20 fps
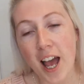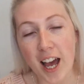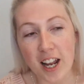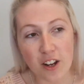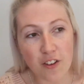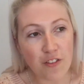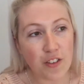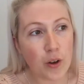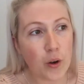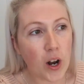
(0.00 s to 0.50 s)
And
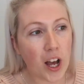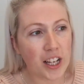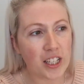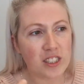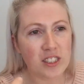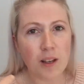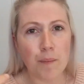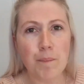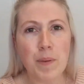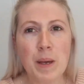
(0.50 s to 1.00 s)
I feel like
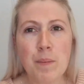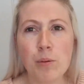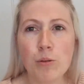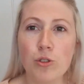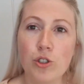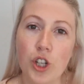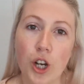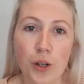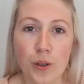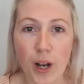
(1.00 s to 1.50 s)
some people
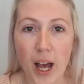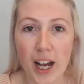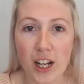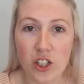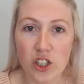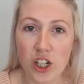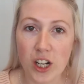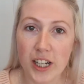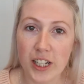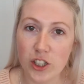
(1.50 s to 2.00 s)
don't
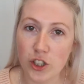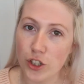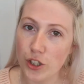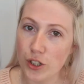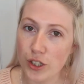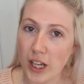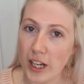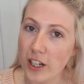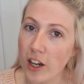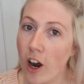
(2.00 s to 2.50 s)
actually
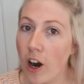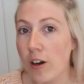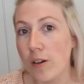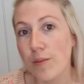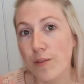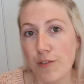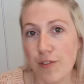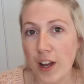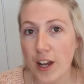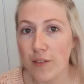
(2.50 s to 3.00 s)
do their
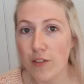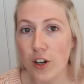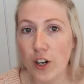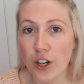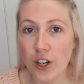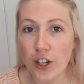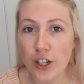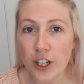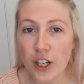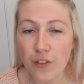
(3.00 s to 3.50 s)
current
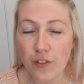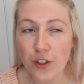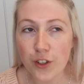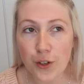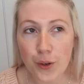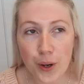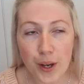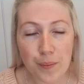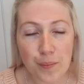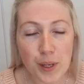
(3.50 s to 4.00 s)
favourite look, if you
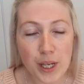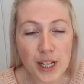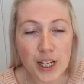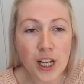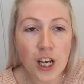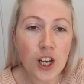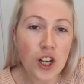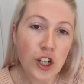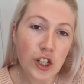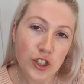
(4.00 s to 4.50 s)
know what I
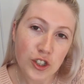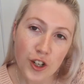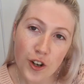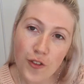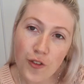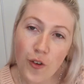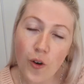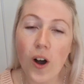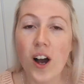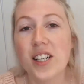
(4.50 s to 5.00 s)
mean.
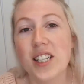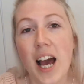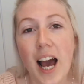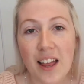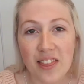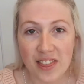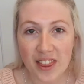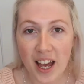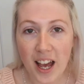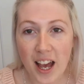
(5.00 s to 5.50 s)
So I thought I'd
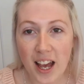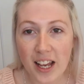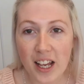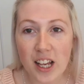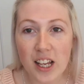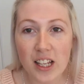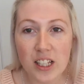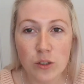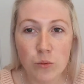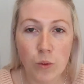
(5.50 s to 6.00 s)
add that
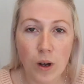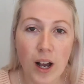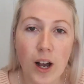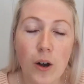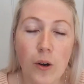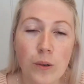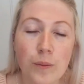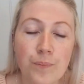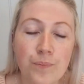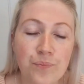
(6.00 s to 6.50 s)
as
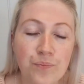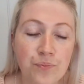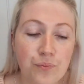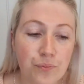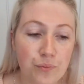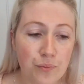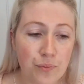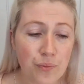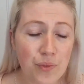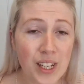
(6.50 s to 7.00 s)
well
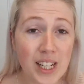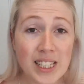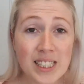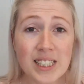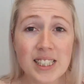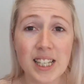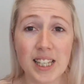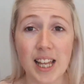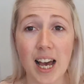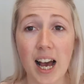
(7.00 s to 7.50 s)

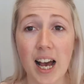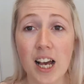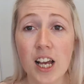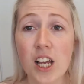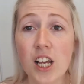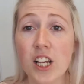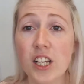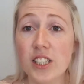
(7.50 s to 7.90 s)
into that.